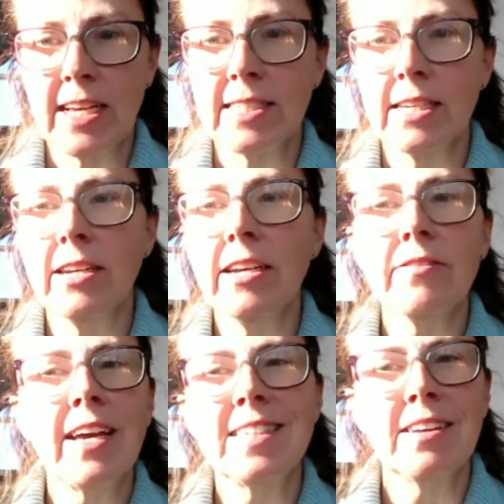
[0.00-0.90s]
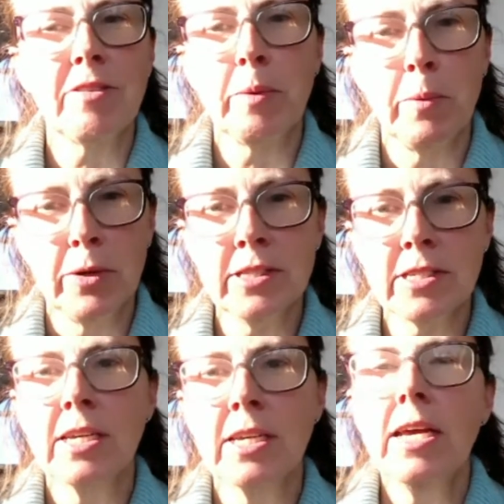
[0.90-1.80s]
So none of that is stuff that we want.
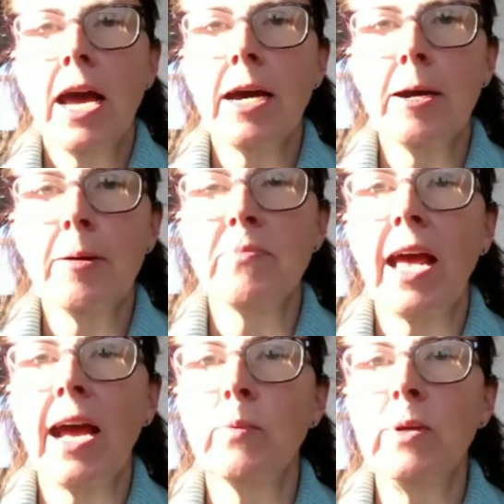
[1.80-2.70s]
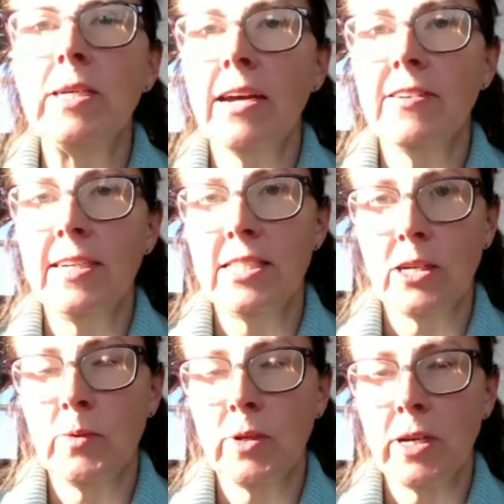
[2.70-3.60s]
And we definitely don't
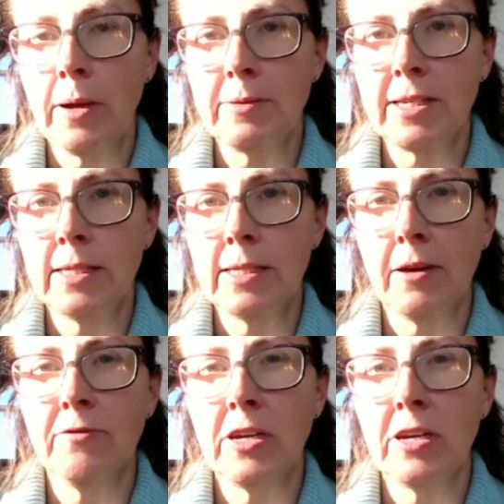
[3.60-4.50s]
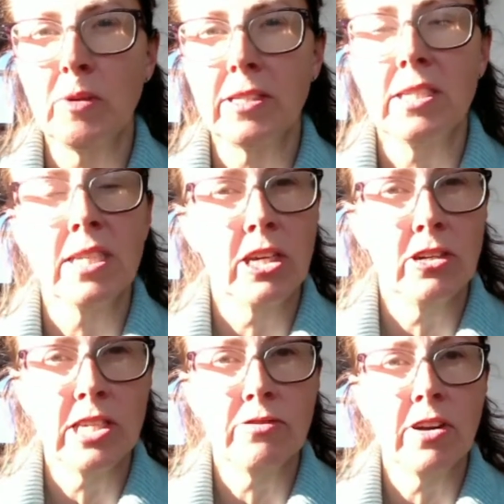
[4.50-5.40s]
want our website to become vulnerable to
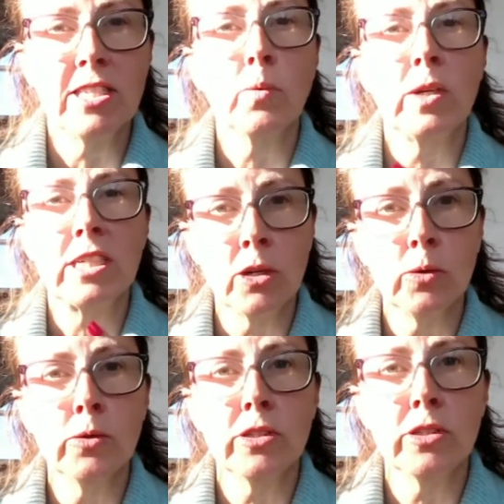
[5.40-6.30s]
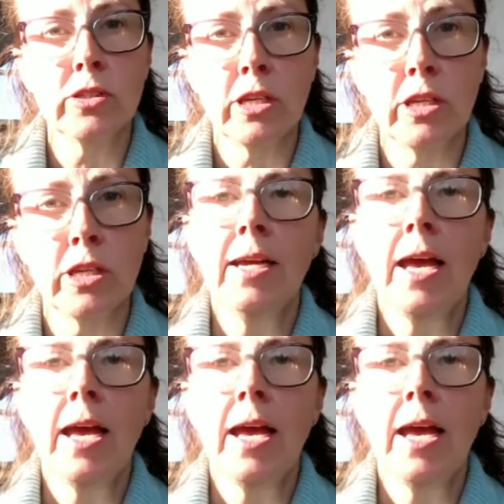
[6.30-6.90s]
security threats, which can also be